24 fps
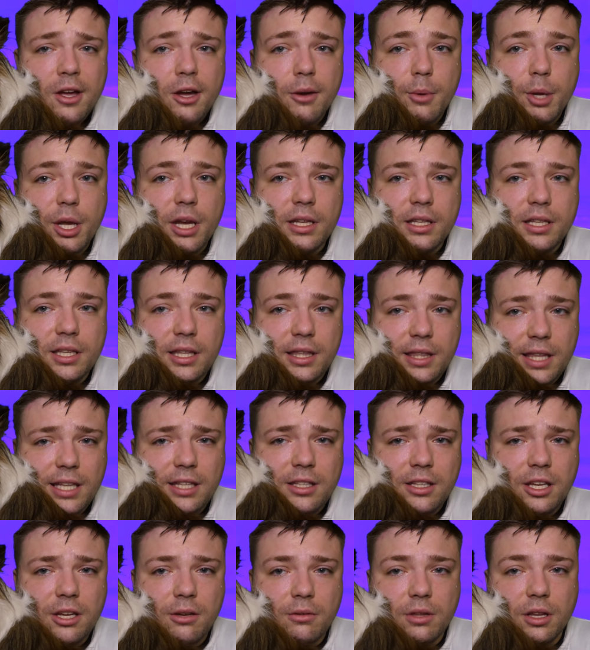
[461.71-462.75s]
We can see this
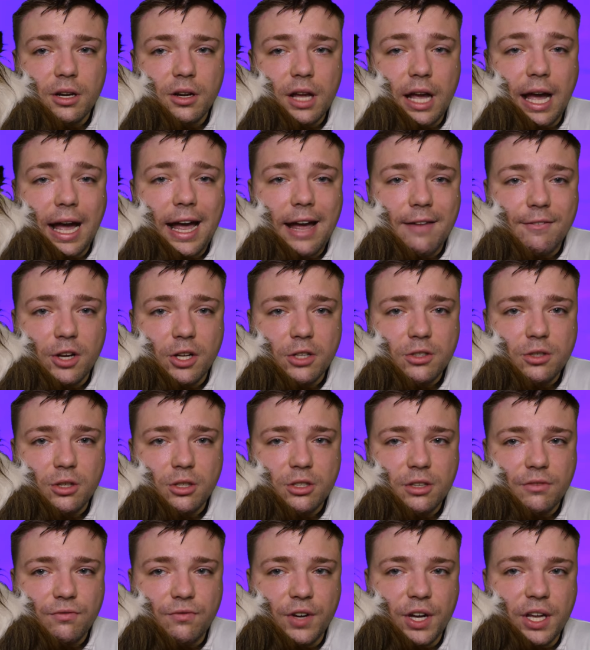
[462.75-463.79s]
cute little guy have all
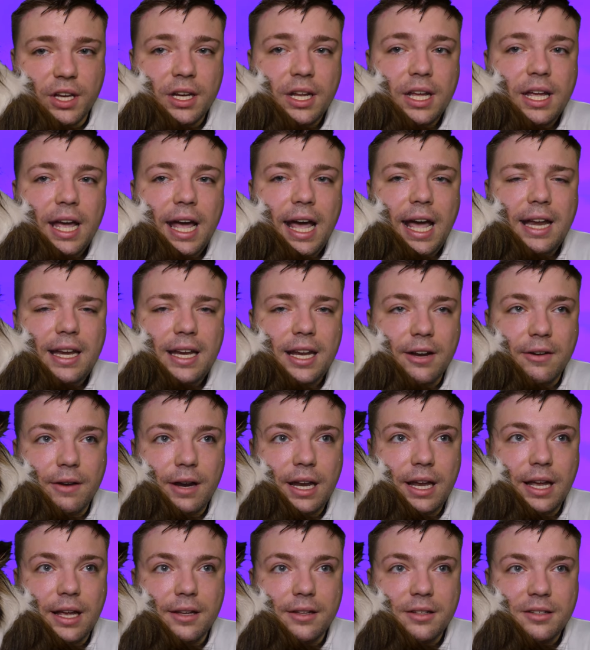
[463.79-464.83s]
sorts of fun. And here
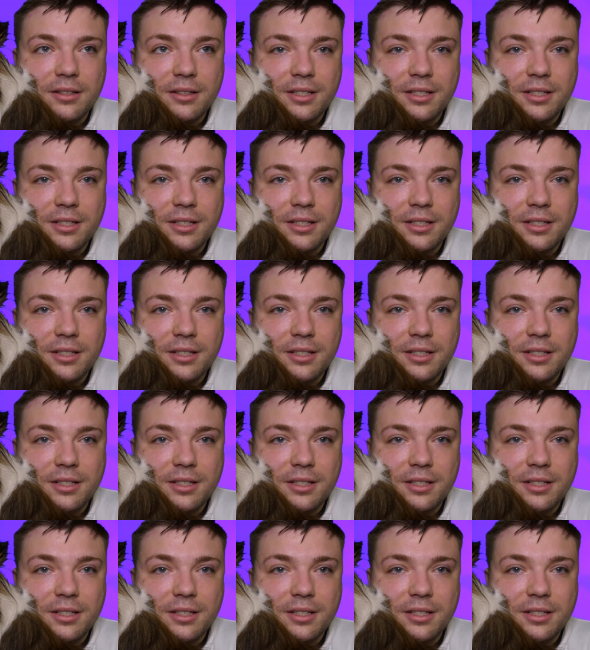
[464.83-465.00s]
he is.